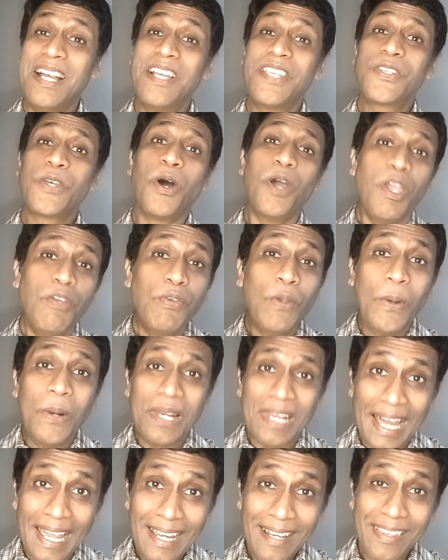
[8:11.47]
So if you
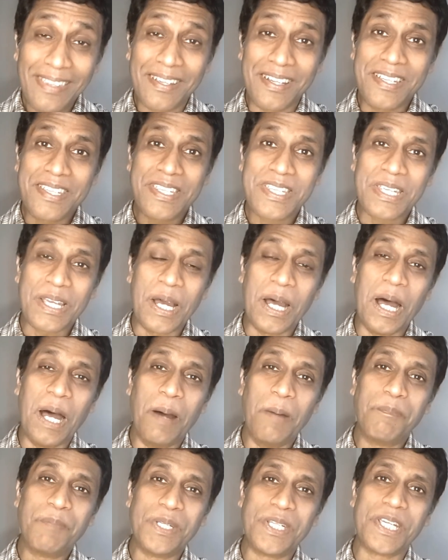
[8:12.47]
like this
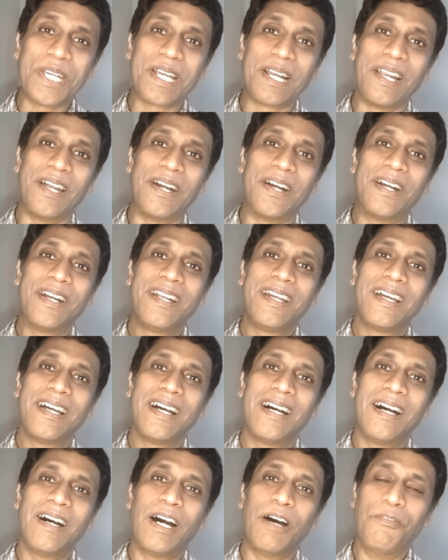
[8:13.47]
particular
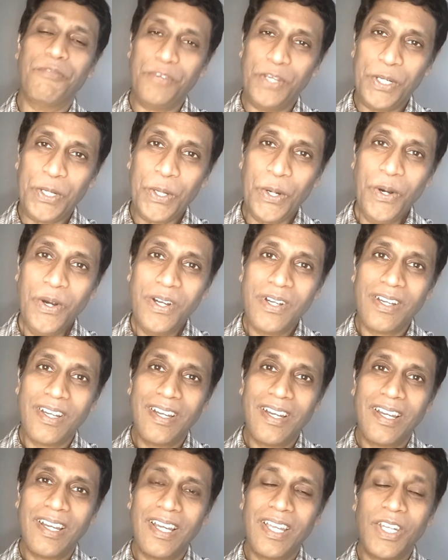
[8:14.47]
video,
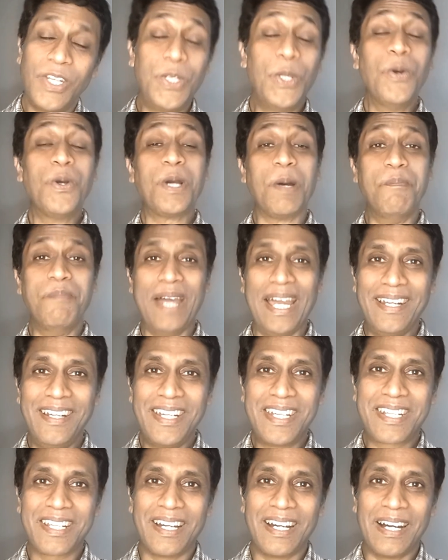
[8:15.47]
do
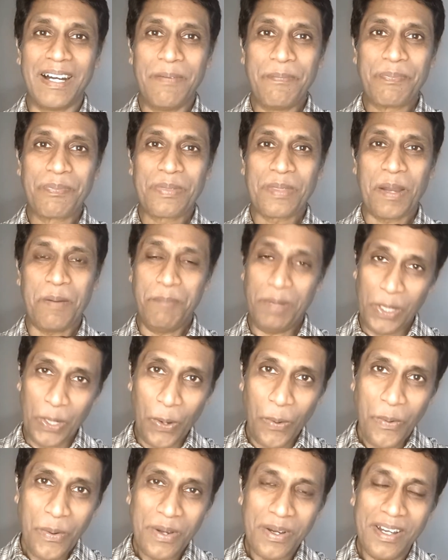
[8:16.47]
comment
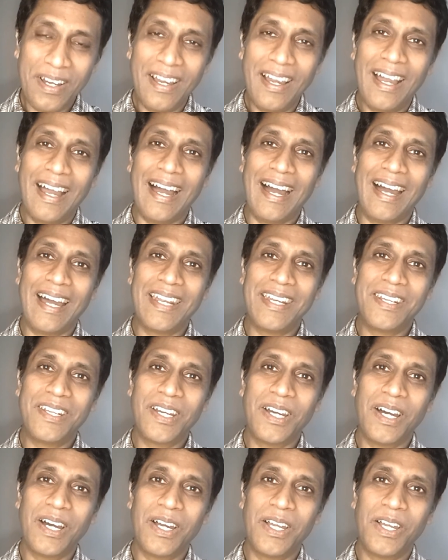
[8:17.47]
below and
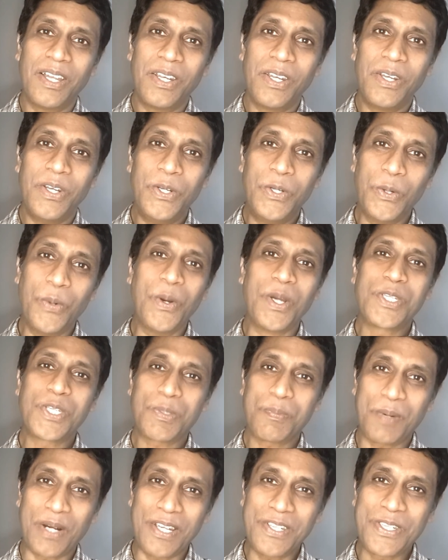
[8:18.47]
do
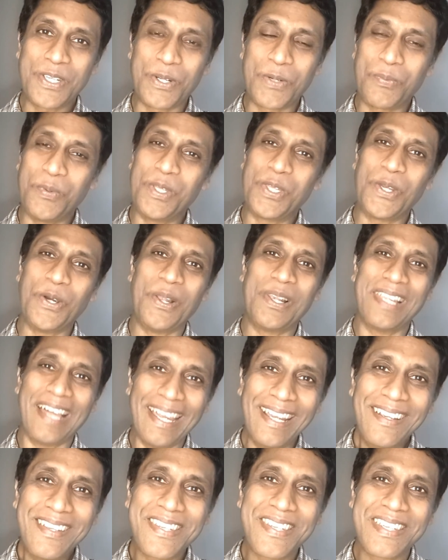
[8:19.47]
express it with your
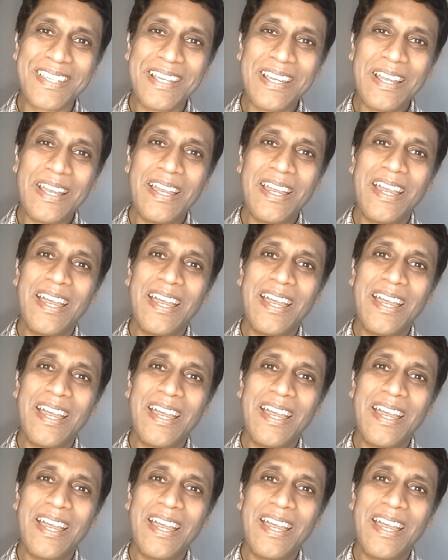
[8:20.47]
likes.